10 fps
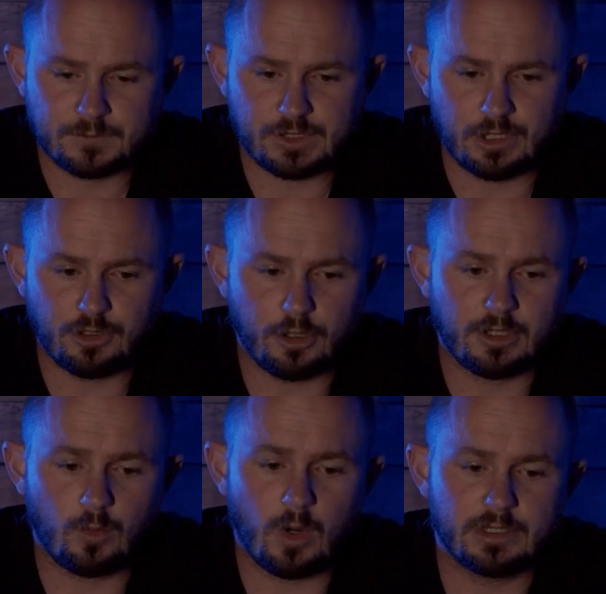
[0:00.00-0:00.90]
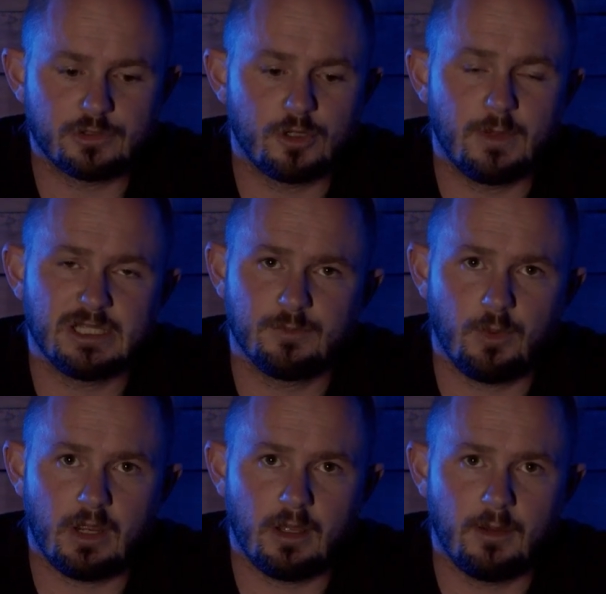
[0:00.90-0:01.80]
so you don't need to worry too much
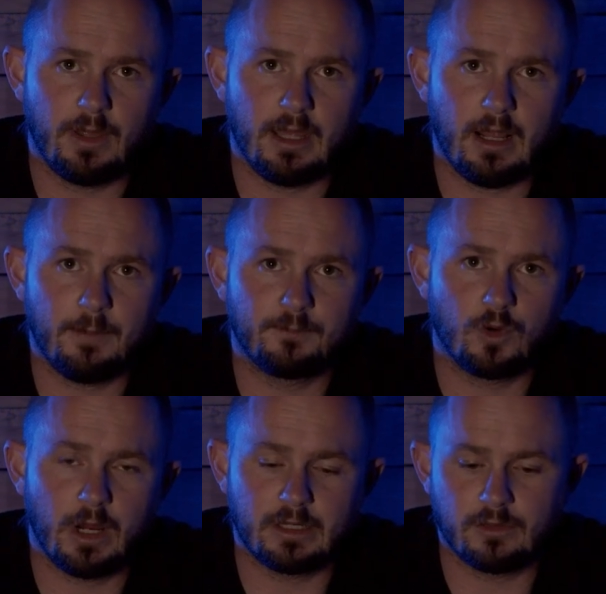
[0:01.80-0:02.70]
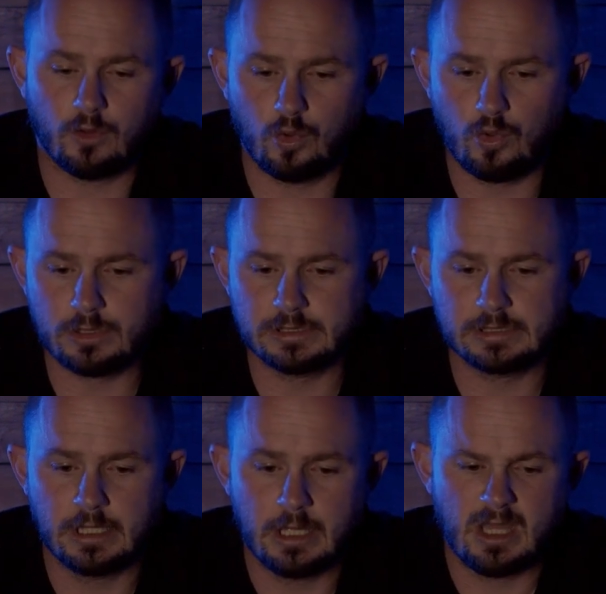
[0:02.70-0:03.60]
about upgrading the hooks.